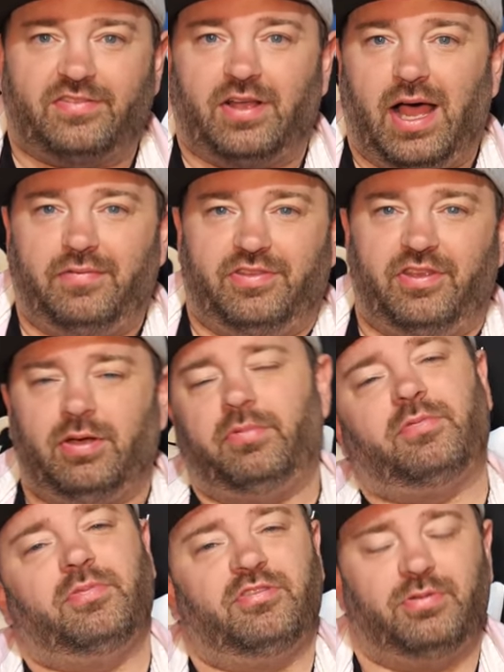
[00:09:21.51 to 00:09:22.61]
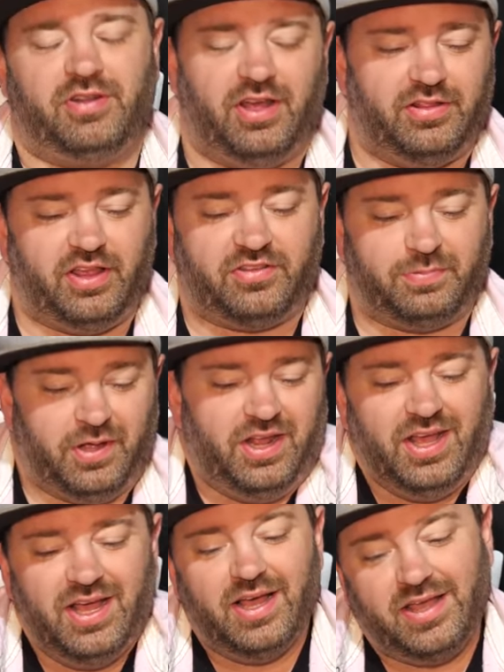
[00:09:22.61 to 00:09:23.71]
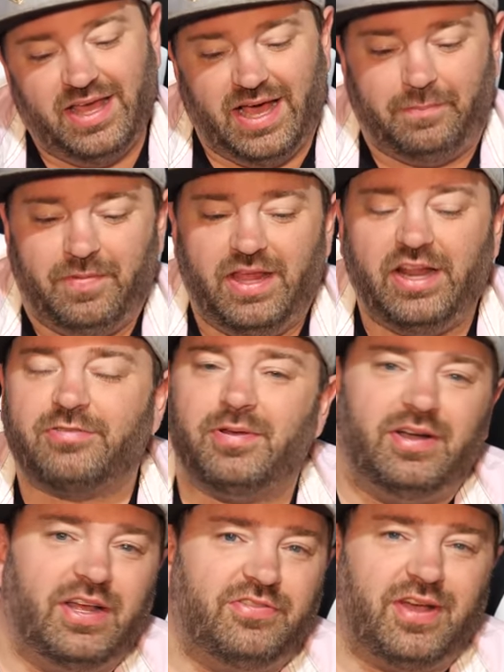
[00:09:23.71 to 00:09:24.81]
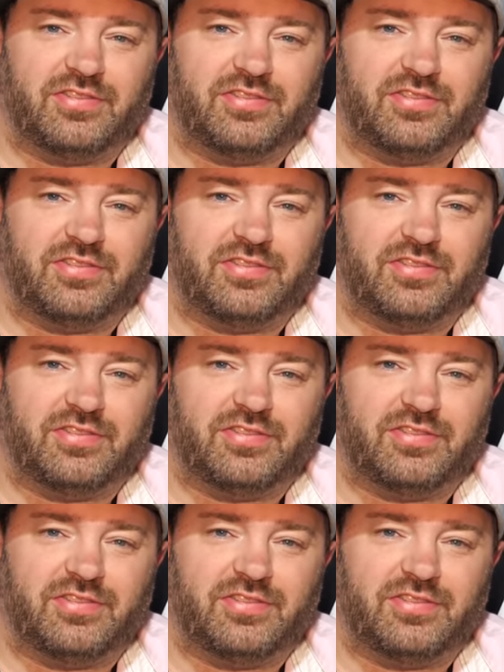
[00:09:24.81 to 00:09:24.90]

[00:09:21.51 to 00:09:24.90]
That's obviously coming from these retail leaks, but yeah, it is what it is.